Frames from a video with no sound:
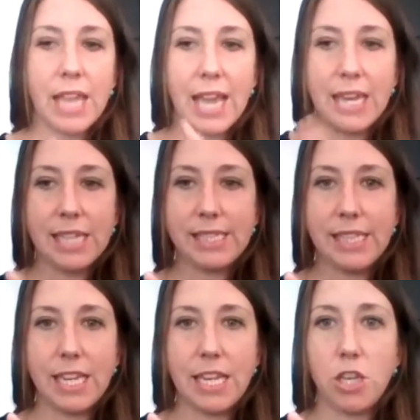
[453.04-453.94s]
in a
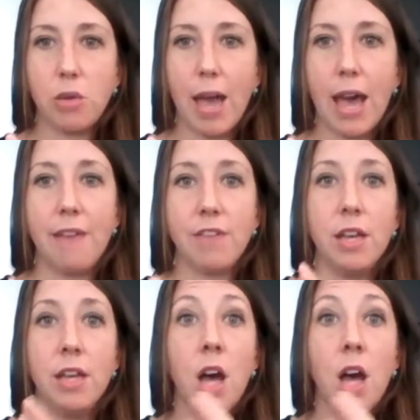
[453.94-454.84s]
city you have
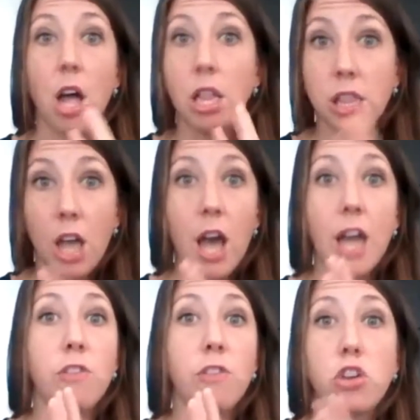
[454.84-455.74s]
a
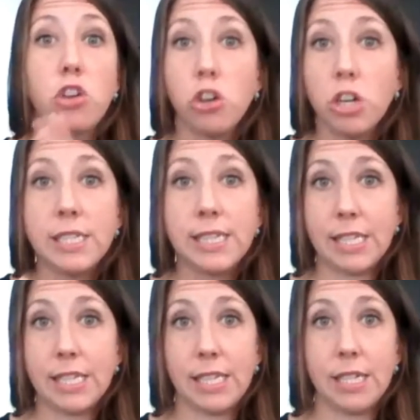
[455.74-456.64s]
lot of good
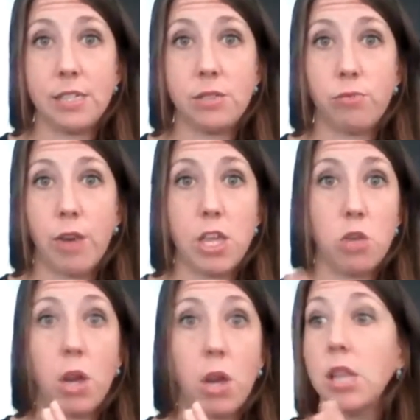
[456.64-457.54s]
citizens, right? You
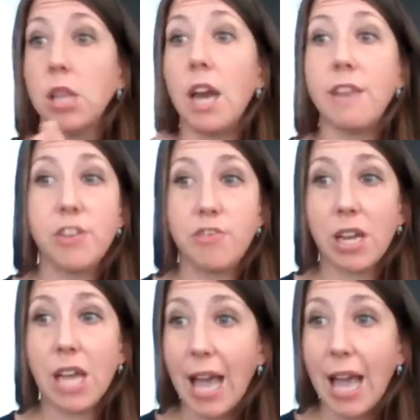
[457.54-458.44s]
want a lot of different
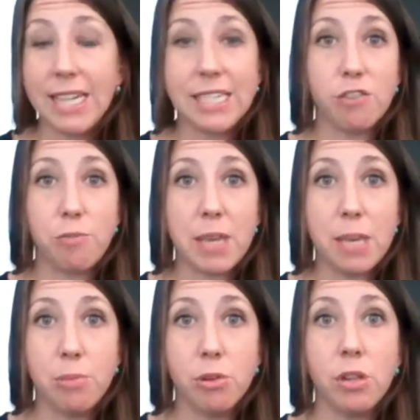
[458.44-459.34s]
kinds of
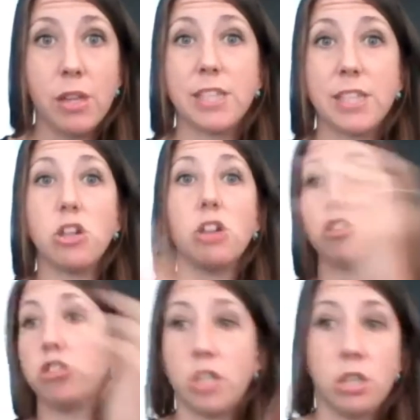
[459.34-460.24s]
people, like
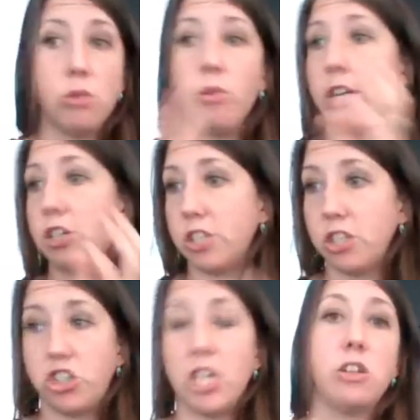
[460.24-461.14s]
doctors and lawyers and
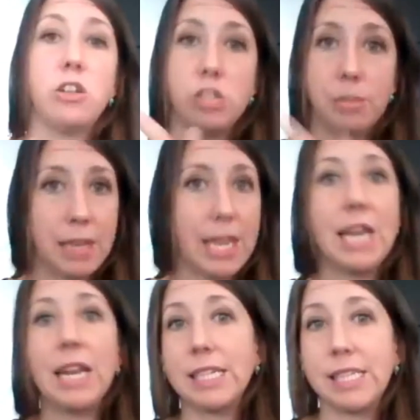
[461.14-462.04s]
janitors and
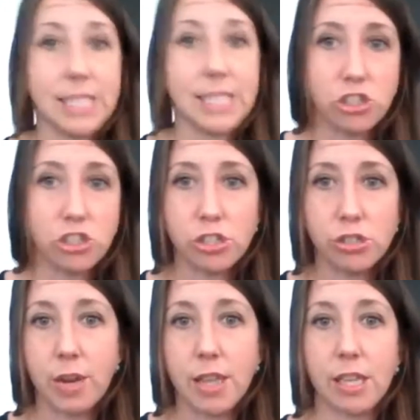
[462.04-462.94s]
mechanics and
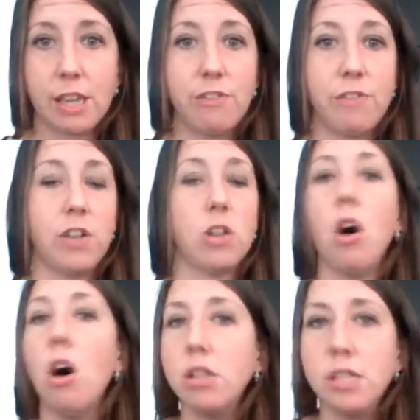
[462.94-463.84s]
teachers, right? That can fulfill
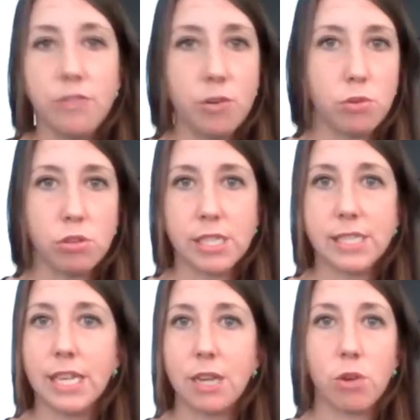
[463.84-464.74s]
all the different roles a
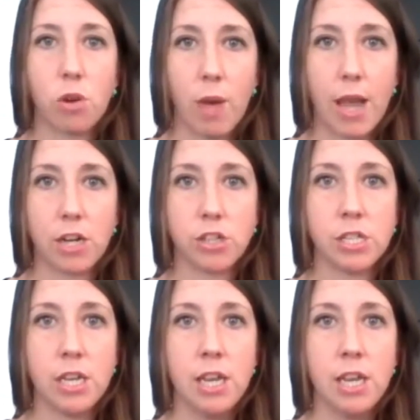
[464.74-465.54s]
city requires.